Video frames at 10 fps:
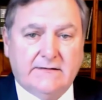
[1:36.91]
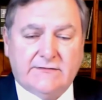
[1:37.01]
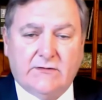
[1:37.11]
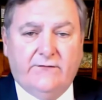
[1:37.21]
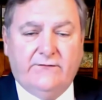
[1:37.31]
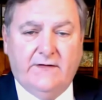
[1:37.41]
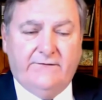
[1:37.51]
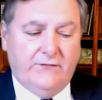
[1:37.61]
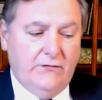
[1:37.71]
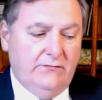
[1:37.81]
So
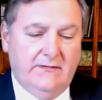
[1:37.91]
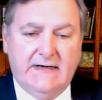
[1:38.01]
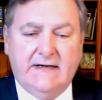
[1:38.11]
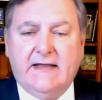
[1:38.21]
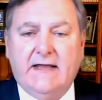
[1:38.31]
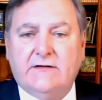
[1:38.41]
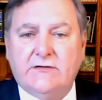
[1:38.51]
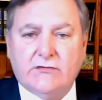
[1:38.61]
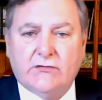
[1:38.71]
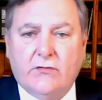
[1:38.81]
if you indicate
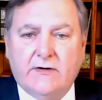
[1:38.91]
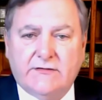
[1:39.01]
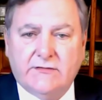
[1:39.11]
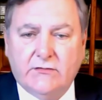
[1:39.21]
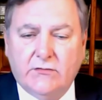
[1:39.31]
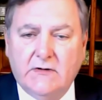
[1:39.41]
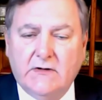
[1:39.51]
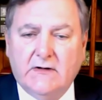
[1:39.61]
that you're going to